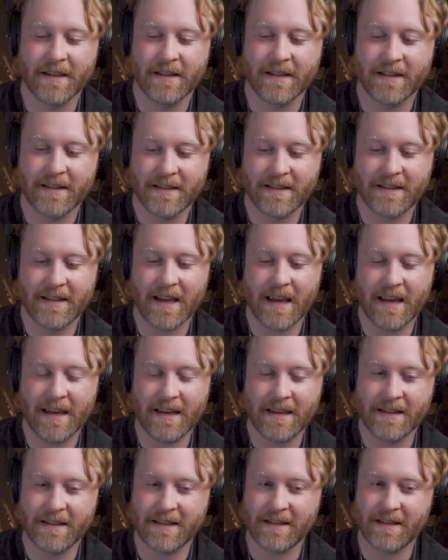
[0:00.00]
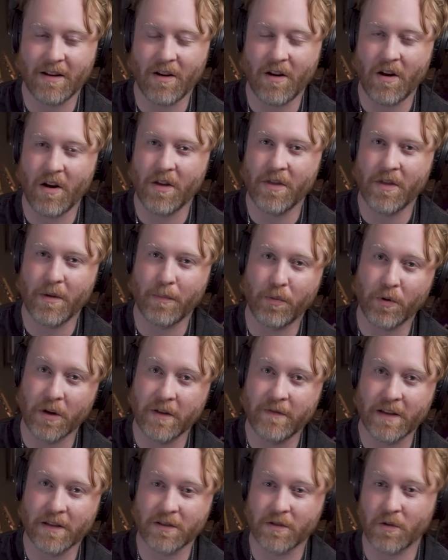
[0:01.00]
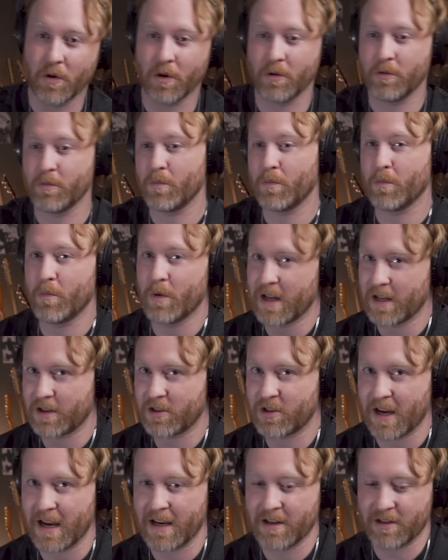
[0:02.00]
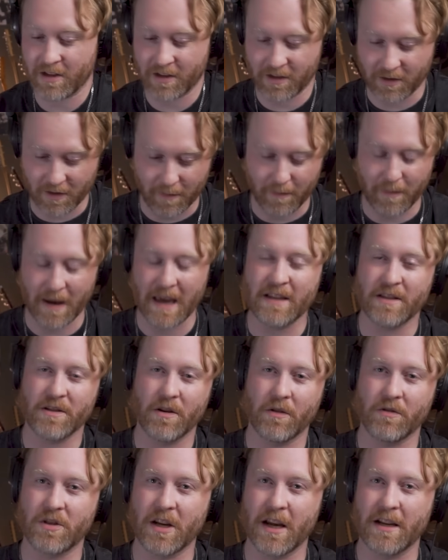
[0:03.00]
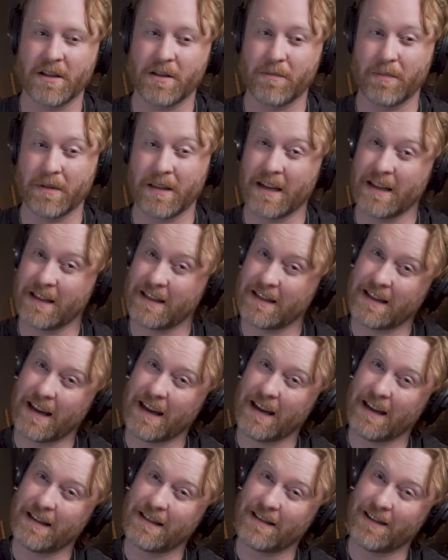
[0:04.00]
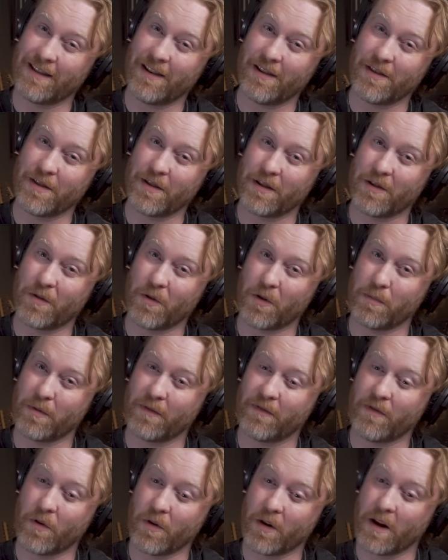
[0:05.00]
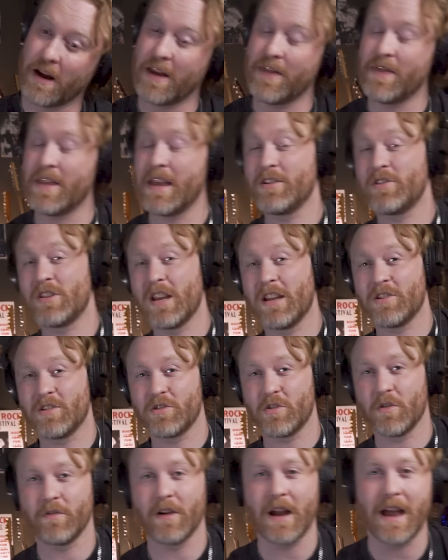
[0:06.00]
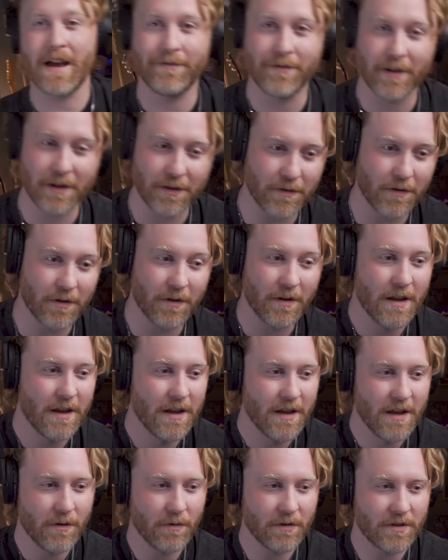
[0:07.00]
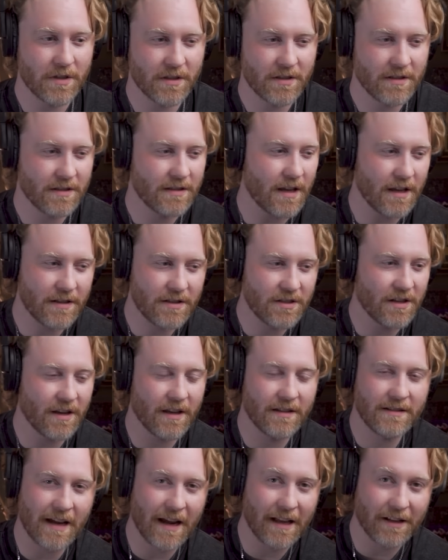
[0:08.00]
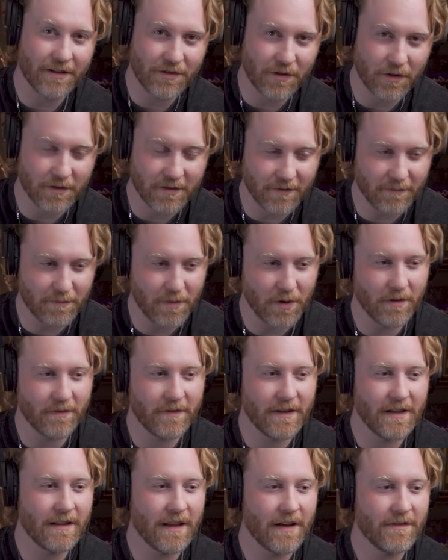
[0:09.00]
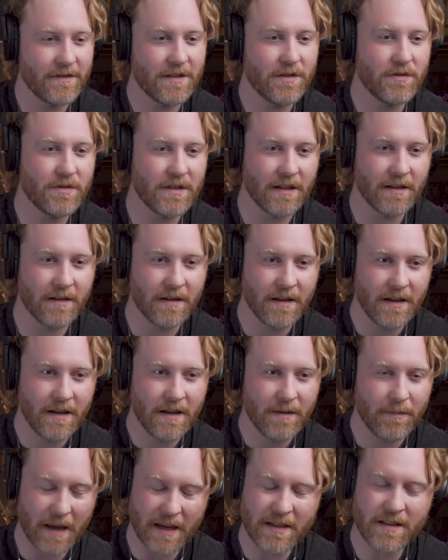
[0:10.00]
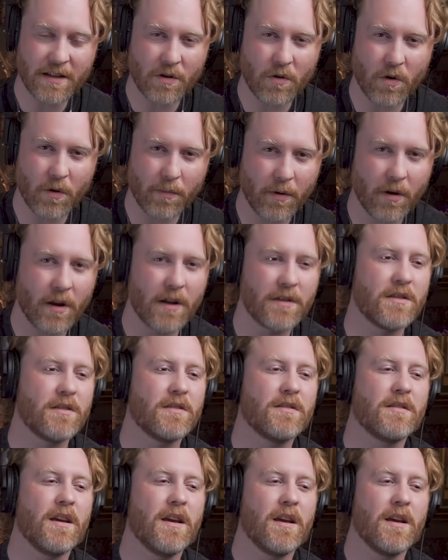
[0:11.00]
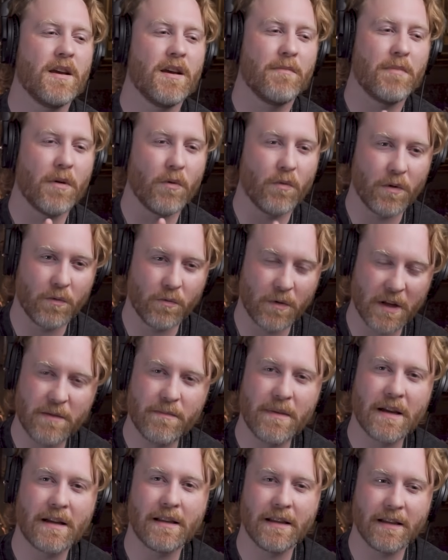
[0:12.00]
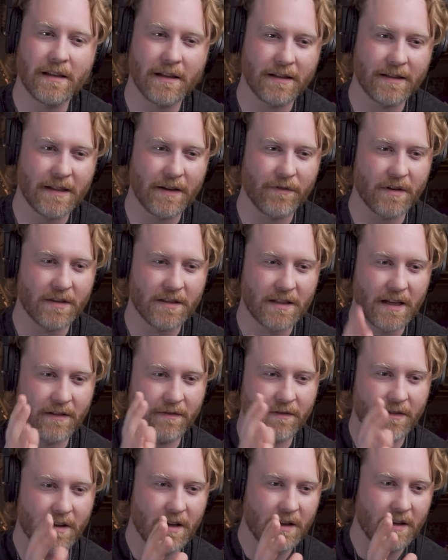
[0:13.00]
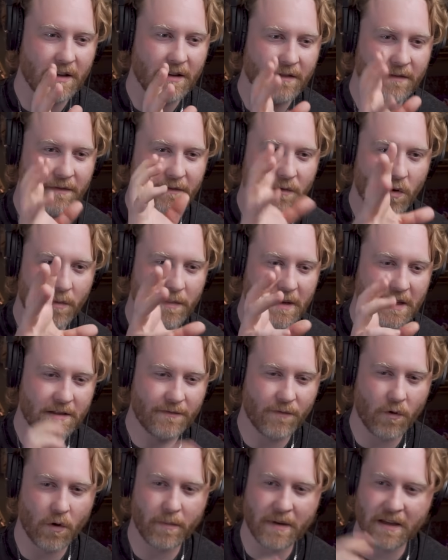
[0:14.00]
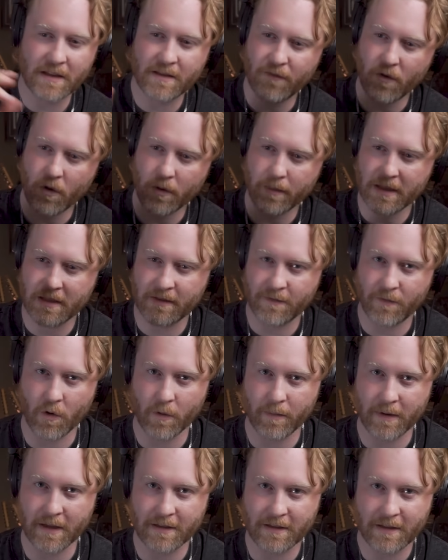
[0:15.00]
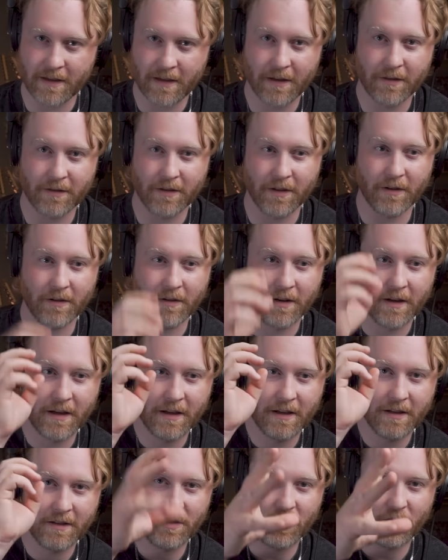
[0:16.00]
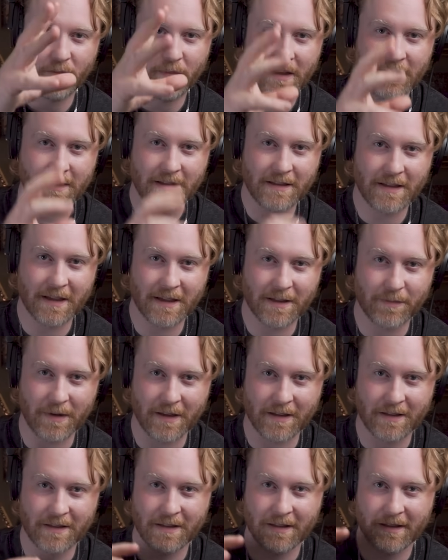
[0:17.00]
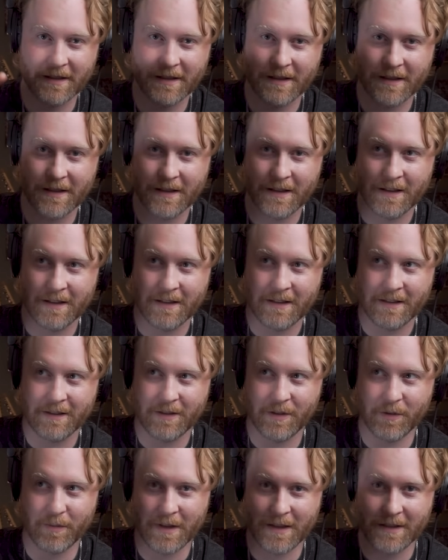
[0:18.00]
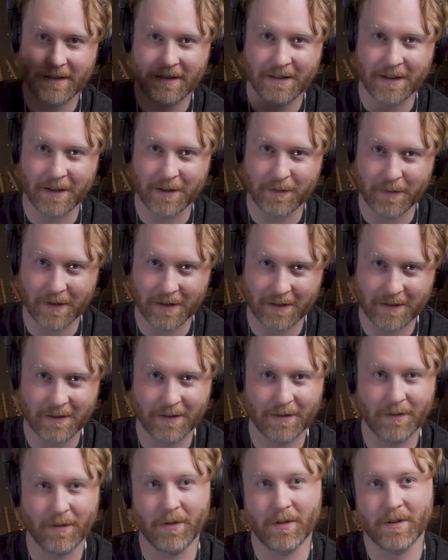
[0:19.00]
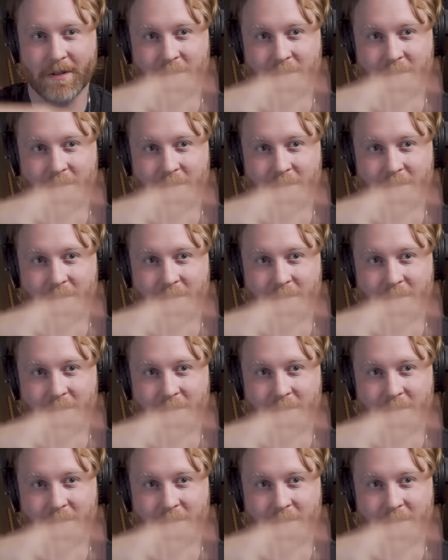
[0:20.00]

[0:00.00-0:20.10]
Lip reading: stays on the previous chord when it changes. So the bass note changes, but then it stays on the chord before and then changes over halfway through, which is such a Tyler Joseph move. He loves using basic chord progressions, but rhythmically a little different. Instead of 4 beats, 4 beats, 4 beats, 4 beats, he'll do 2 beats, 6 beats, 2 beats, 6 beats, or